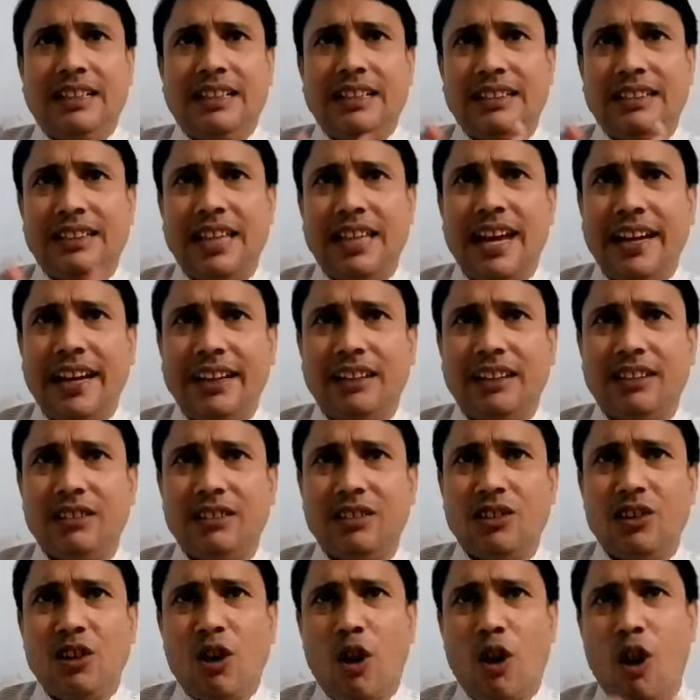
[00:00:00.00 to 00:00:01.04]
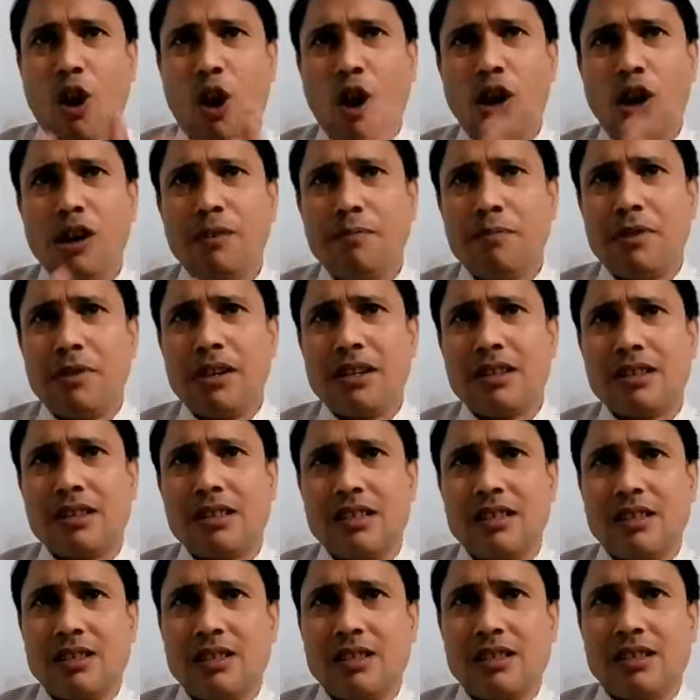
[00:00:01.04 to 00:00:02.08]
that all
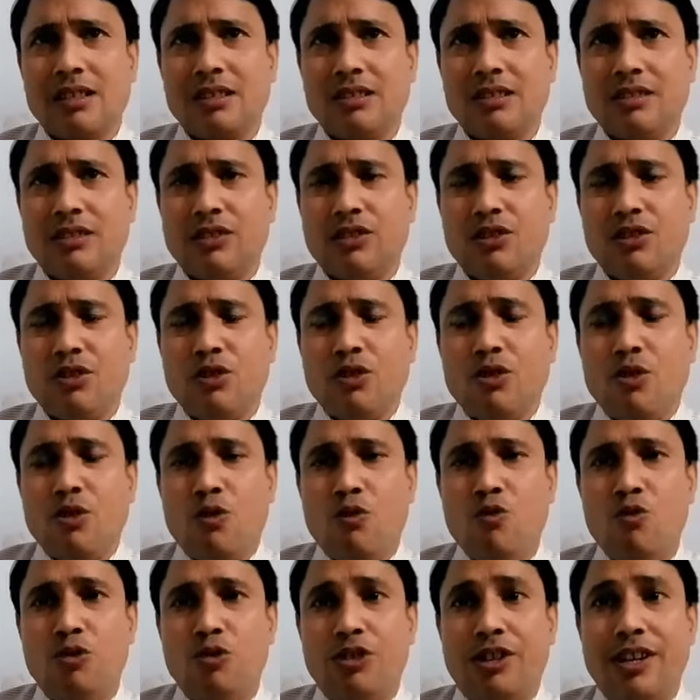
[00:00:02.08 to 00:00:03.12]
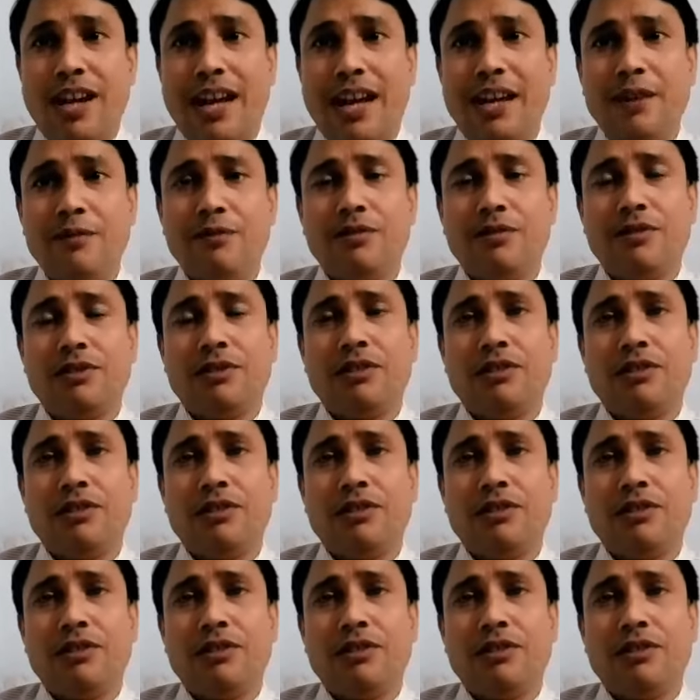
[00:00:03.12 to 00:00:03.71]
persons who drive